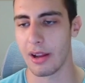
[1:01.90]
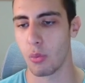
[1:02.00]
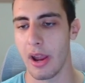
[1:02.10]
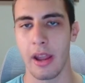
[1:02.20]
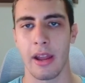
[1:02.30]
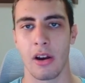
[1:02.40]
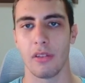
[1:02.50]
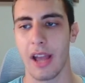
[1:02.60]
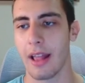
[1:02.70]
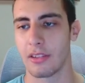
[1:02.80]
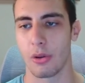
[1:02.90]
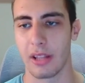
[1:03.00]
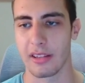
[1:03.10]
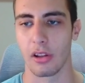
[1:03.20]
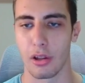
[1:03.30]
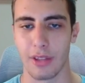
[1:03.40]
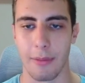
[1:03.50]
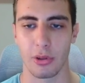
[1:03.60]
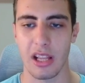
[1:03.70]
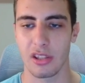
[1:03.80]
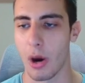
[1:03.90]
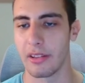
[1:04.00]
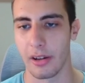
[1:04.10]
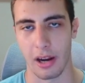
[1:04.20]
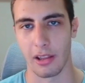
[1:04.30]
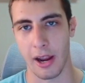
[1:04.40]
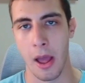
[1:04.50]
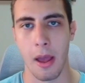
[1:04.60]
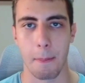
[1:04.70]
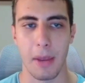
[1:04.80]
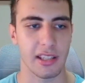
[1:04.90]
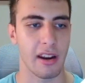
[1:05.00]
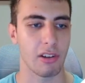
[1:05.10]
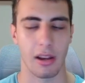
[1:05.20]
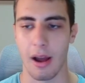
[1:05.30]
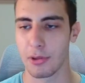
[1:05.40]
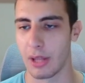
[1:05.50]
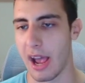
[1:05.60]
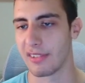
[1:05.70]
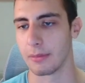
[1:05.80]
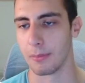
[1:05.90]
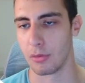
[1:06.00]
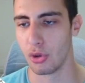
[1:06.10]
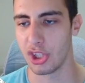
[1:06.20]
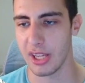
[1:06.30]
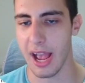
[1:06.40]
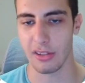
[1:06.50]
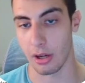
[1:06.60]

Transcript: way and all that. So it takes a lot of time. So that's why they're kind of like mixing everything up. So they have some UGC ads.